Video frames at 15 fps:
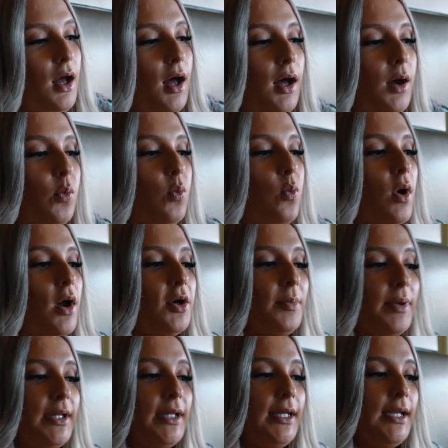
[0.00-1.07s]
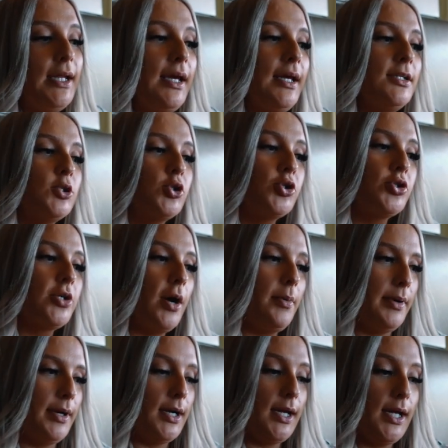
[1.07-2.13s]
Uh, watermelon and
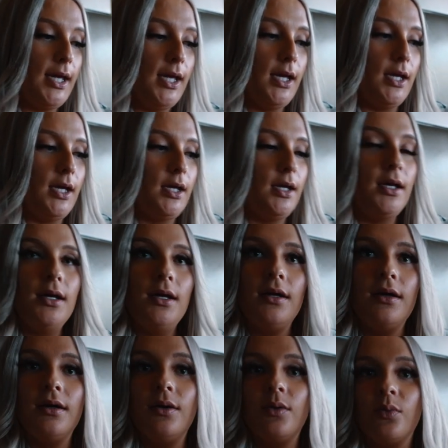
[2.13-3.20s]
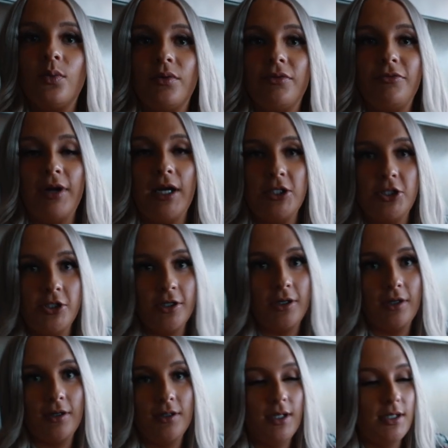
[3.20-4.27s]
strawberry refresher.
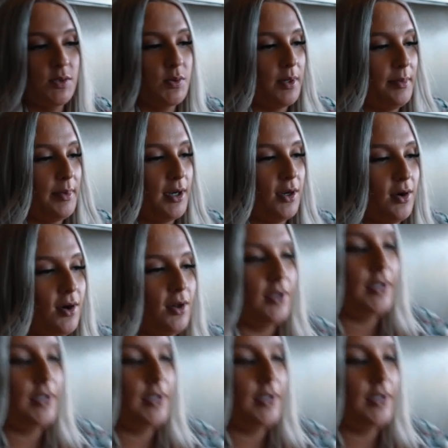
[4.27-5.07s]
That's what I'm gonna call